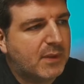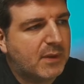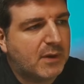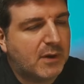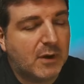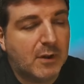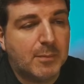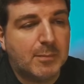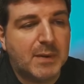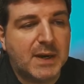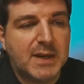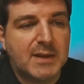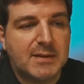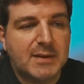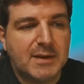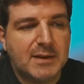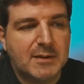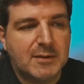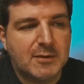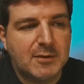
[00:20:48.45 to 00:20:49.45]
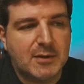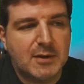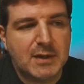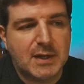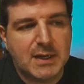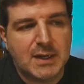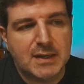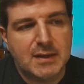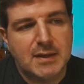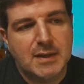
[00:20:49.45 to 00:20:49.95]
on my title
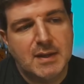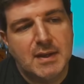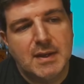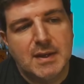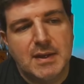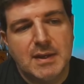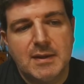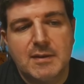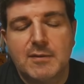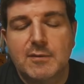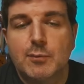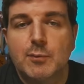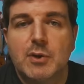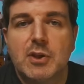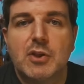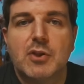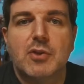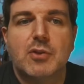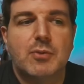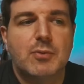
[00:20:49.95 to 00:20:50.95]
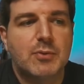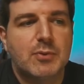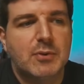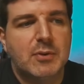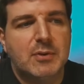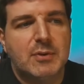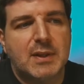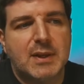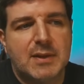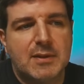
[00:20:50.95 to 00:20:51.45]
and it switched to
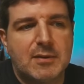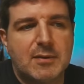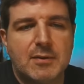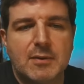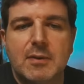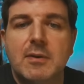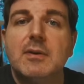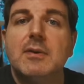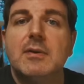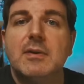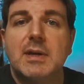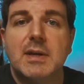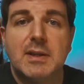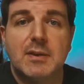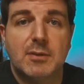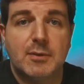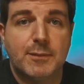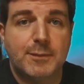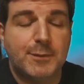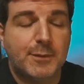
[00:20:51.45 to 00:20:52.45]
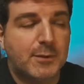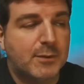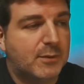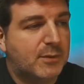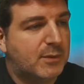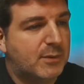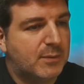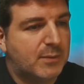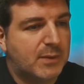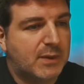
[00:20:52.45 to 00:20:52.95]
the title and the
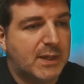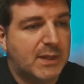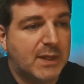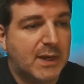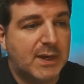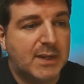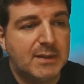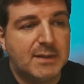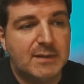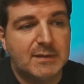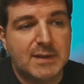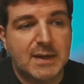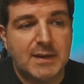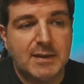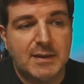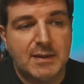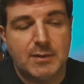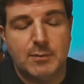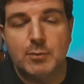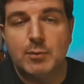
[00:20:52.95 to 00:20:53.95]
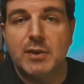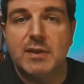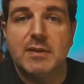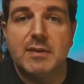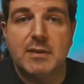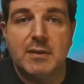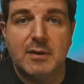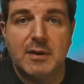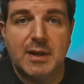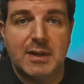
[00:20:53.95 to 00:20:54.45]
font I decided
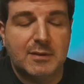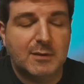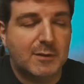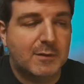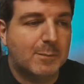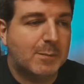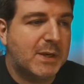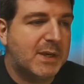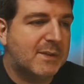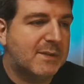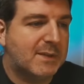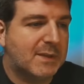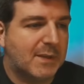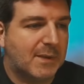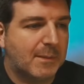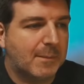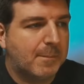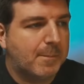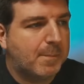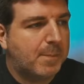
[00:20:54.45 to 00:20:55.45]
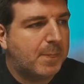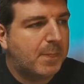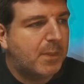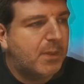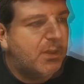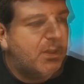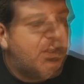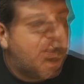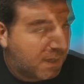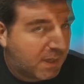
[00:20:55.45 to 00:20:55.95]
with the letter spacing.
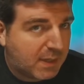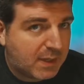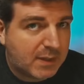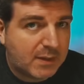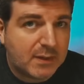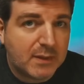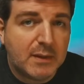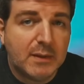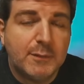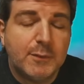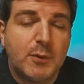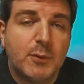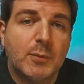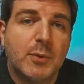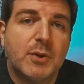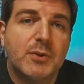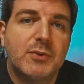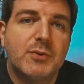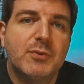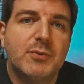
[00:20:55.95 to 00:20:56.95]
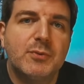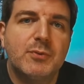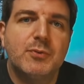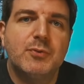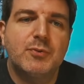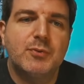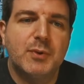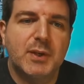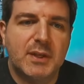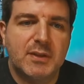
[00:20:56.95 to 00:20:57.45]
And if you want to
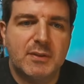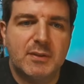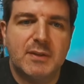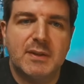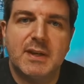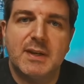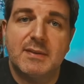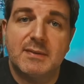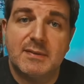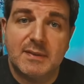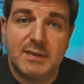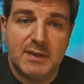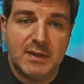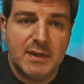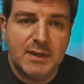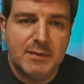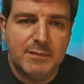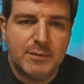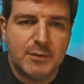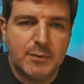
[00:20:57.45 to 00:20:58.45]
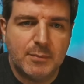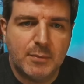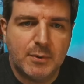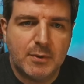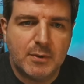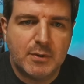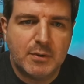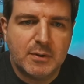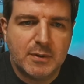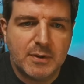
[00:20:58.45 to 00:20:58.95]
tweak the text even
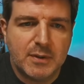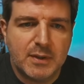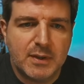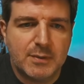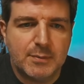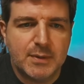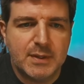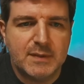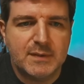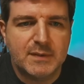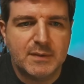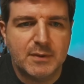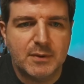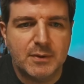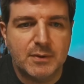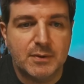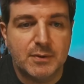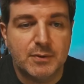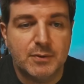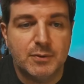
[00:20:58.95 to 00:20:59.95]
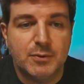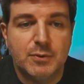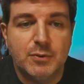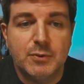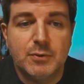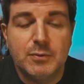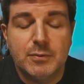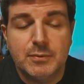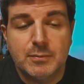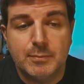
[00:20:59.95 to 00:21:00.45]
more, there is a
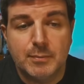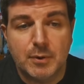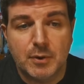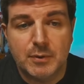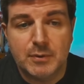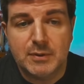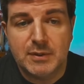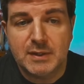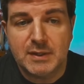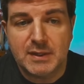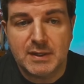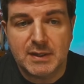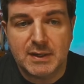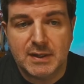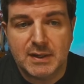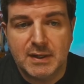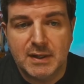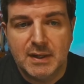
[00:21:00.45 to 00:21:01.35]
new mode here